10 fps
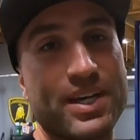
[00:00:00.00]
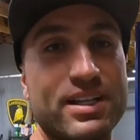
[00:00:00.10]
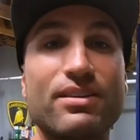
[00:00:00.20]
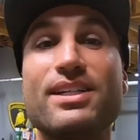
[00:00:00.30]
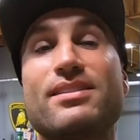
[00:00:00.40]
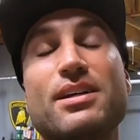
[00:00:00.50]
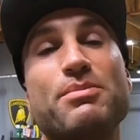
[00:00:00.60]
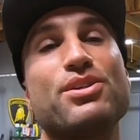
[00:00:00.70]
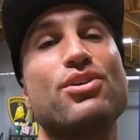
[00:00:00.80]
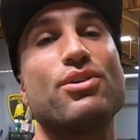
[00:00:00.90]
at least let
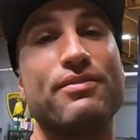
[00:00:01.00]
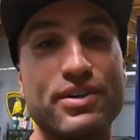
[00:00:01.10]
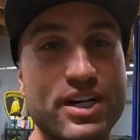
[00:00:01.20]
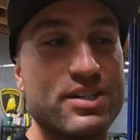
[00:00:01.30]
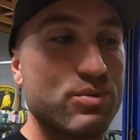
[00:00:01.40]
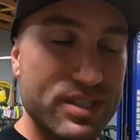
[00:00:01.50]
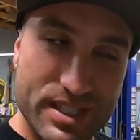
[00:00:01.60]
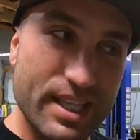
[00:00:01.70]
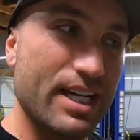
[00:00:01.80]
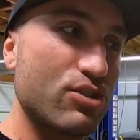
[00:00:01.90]
me know if you guys want to
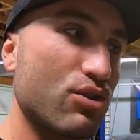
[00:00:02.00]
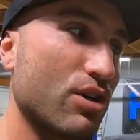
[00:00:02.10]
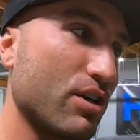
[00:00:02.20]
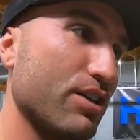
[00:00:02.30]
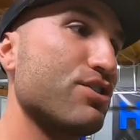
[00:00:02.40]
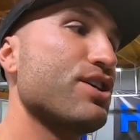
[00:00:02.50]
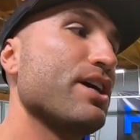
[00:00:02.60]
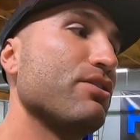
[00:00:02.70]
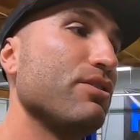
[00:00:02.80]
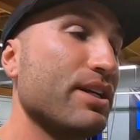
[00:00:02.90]
see that truck on the channel